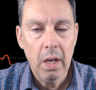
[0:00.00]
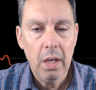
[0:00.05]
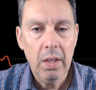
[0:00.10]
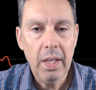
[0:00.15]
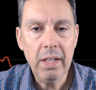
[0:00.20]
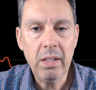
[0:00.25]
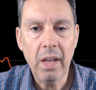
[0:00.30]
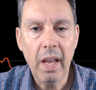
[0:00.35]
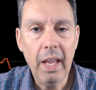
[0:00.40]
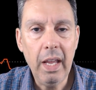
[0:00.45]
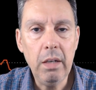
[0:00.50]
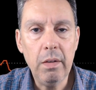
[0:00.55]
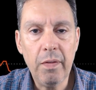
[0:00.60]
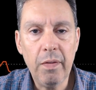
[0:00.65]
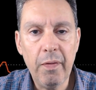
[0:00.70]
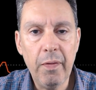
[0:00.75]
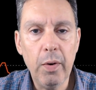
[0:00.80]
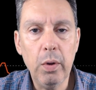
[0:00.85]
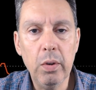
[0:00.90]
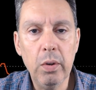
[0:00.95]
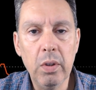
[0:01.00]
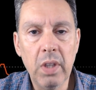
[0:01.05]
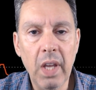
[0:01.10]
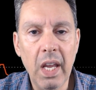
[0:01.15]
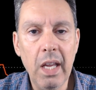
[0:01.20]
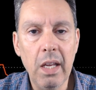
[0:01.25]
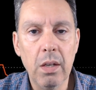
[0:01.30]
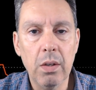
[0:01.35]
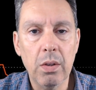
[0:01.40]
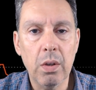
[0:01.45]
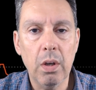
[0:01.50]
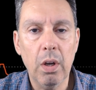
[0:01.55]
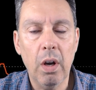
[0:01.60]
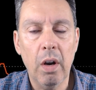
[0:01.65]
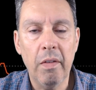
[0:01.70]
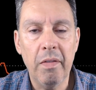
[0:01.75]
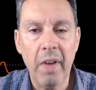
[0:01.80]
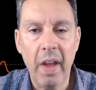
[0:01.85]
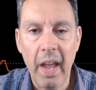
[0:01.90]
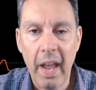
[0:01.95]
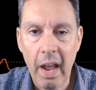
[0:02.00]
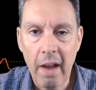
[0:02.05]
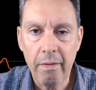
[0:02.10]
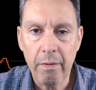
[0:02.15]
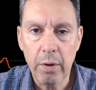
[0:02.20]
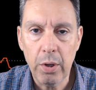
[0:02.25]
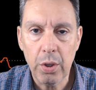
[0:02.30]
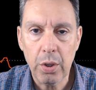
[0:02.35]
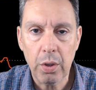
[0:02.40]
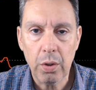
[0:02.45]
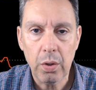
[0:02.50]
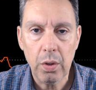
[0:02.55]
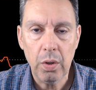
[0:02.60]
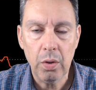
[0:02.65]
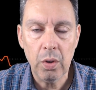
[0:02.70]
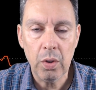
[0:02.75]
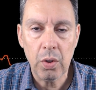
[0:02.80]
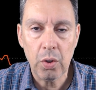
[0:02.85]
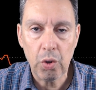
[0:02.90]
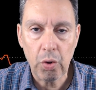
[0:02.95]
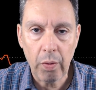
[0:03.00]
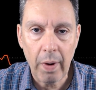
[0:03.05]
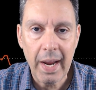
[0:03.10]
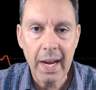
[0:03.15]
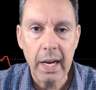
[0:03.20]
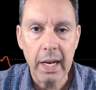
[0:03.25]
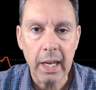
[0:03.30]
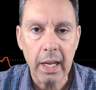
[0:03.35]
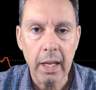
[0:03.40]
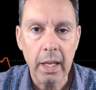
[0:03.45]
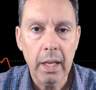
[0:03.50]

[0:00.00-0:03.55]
That's 8 full days of average trading